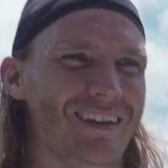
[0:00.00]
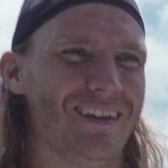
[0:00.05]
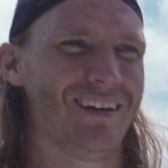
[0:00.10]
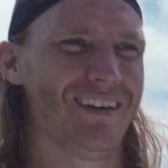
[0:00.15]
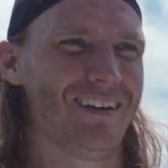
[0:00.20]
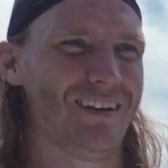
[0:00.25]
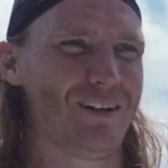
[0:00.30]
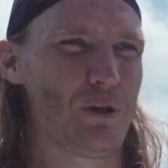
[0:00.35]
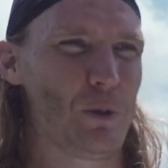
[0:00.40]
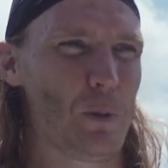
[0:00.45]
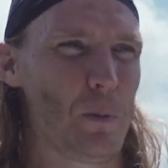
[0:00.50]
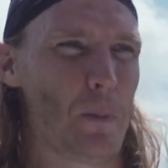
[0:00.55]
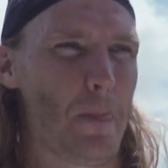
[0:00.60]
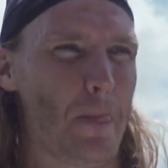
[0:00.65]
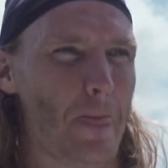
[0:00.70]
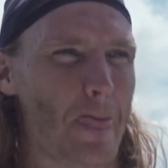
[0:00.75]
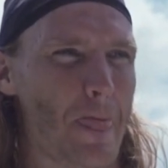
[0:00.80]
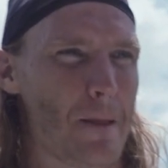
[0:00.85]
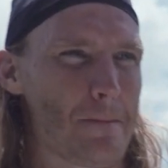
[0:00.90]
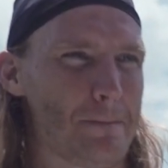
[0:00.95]
Even the
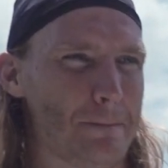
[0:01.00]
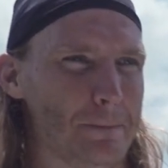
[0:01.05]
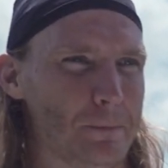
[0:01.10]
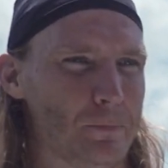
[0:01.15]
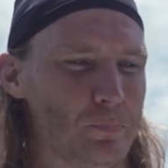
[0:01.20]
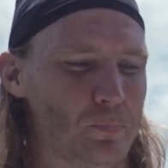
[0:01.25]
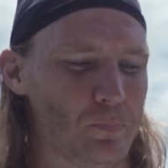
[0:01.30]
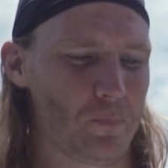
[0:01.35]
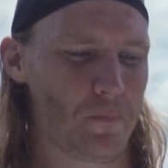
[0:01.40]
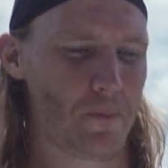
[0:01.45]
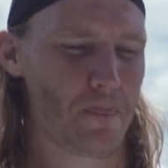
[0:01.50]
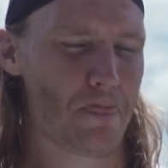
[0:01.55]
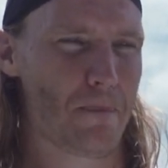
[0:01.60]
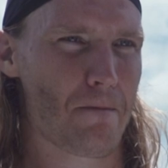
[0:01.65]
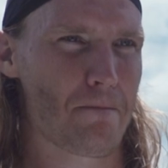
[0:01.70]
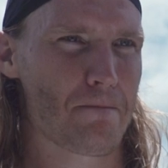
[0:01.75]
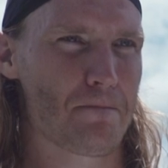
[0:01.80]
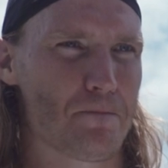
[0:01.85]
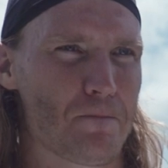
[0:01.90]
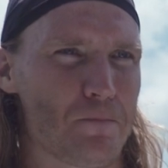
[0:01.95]
guys who play like
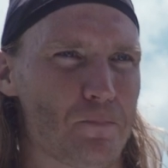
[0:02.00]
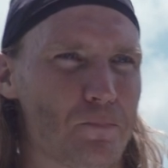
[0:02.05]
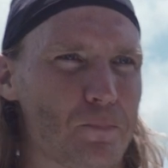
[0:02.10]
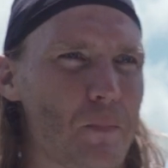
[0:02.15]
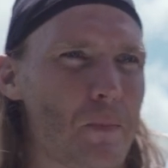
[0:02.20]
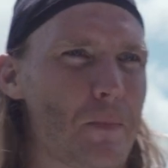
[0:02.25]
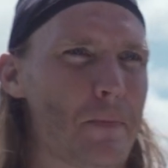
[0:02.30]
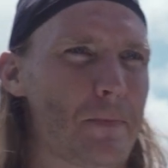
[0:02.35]
soft zone